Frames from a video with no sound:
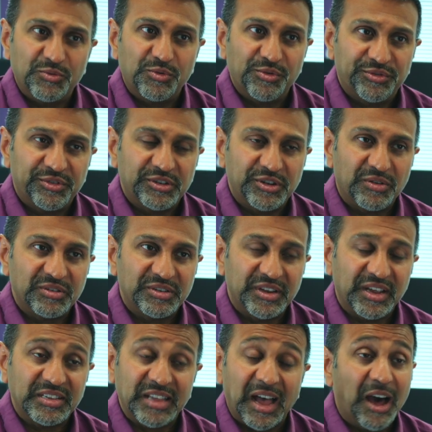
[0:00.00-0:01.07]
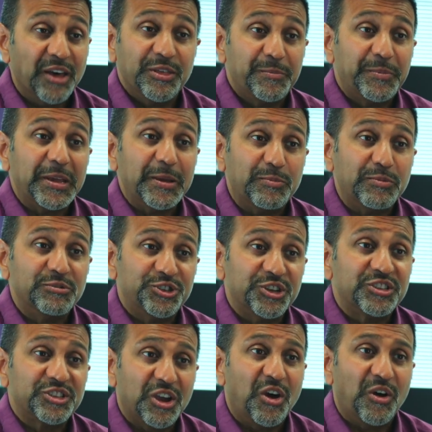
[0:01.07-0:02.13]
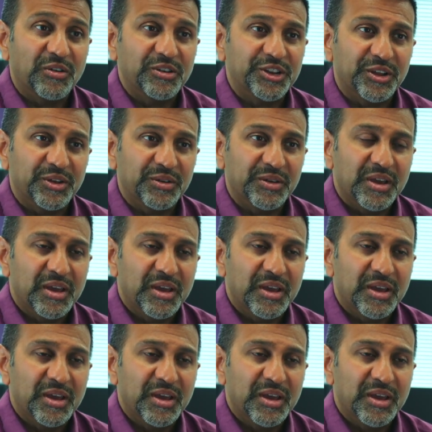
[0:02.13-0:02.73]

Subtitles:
orthodontics that other people just can't do